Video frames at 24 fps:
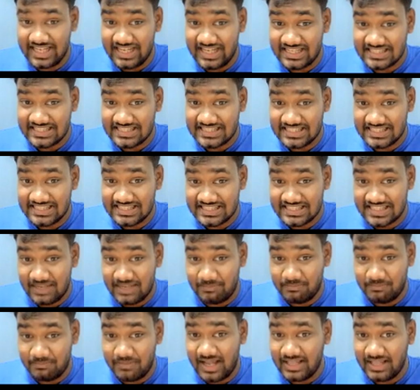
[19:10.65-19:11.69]
excess
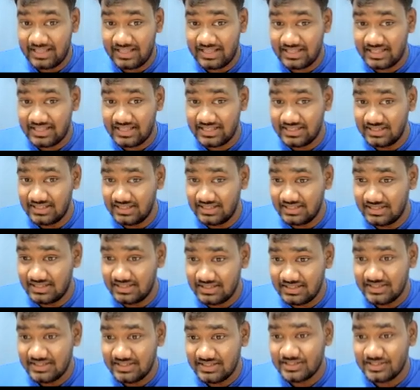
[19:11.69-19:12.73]
supply here.
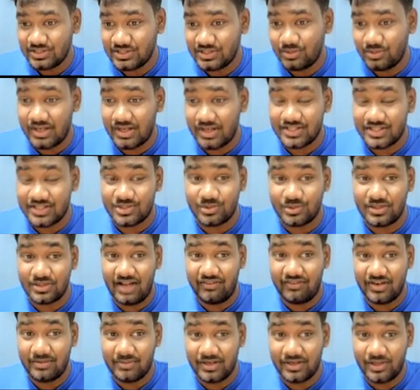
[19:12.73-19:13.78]
So what should the
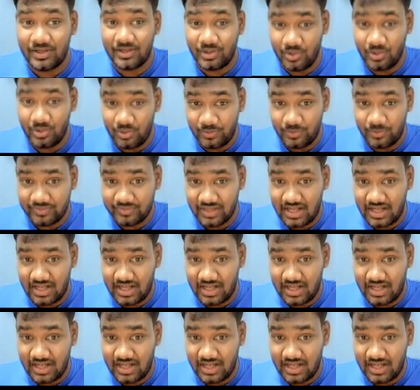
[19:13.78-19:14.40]
government do?